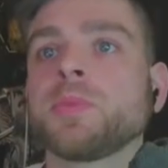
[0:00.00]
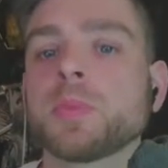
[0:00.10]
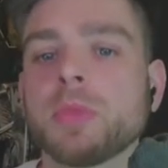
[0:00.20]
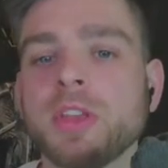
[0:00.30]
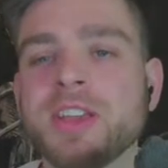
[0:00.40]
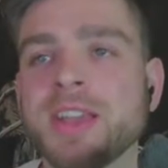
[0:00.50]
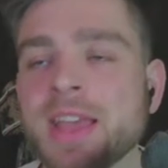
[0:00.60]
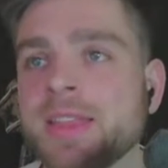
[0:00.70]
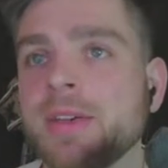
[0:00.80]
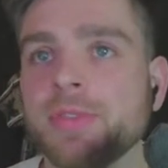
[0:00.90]
You can
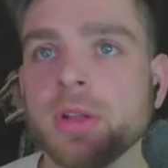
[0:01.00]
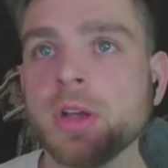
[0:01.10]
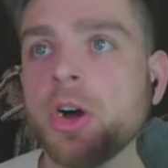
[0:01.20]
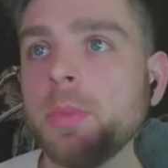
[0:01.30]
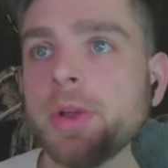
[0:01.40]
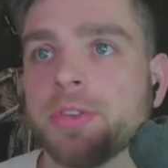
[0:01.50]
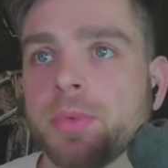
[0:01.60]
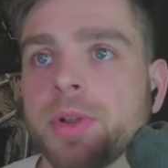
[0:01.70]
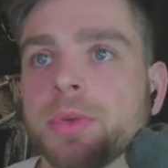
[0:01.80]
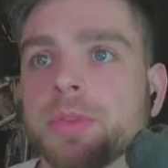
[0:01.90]
get that for like high pressure
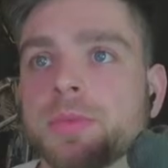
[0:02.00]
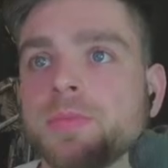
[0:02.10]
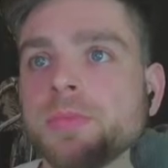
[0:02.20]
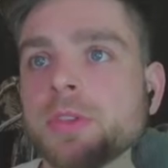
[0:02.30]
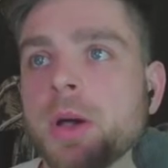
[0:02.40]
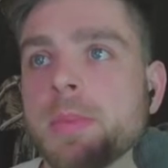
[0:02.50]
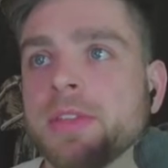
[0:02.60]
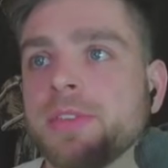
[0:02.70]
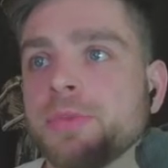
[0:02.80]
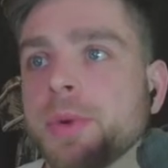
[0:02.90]
reels. It's got a
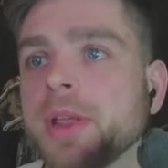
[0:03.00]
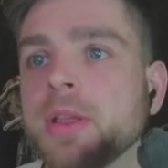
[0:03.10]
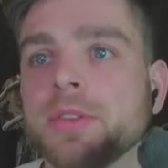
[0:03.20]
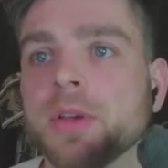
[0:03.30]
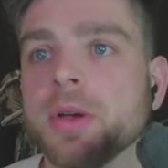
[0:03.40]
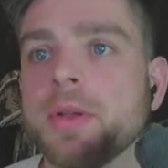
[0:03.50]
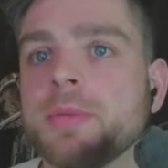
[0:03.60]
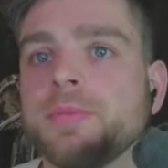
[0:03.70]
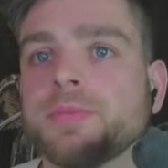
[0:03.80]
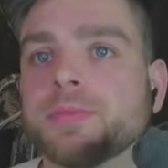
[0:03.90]
massive spring inside.
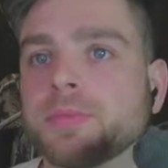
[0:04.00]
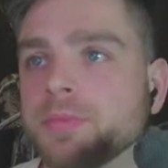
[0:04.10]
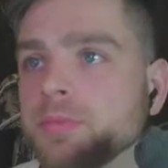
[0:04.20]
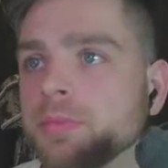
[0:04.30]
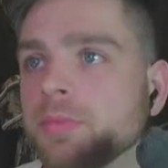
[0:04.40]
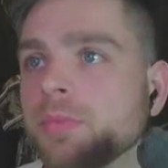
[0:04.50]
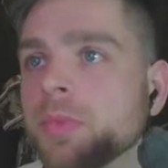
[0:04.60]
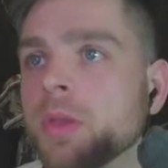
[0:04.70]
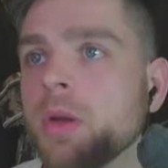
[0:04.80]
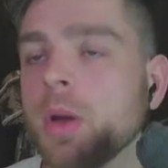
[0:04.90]

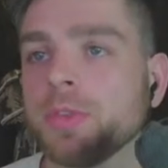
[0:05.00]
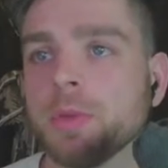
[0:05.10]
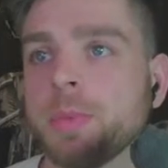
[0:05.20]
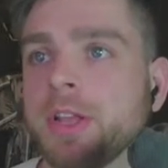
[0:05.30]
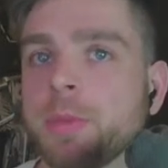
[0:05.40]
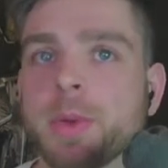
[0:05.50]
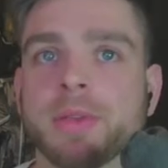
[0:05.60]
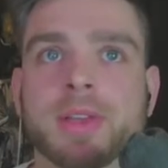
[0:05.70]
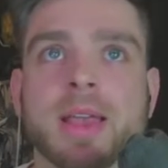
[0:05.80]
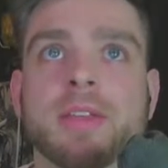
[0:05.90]
I was at
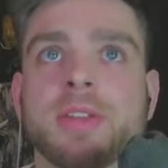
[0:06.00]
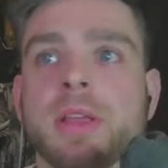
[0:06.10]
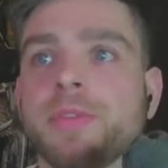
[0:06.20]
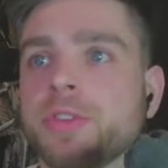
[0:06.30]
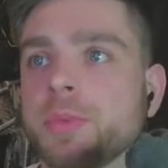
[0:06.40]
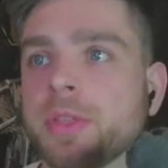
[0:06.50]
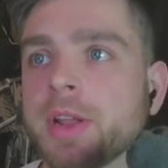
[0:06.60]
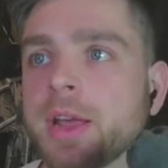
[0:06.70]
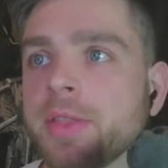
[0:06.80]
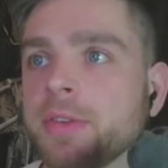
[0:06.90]
PWSAS in Evesham the other
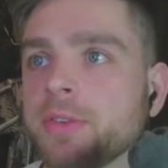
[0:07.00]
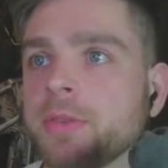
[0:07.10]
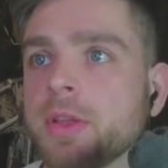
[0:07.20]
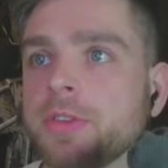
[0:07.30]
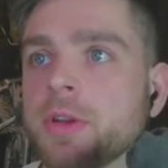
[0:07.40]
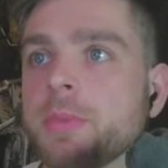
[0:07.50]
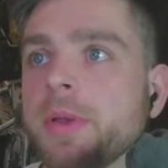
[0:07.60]
day and they showed me.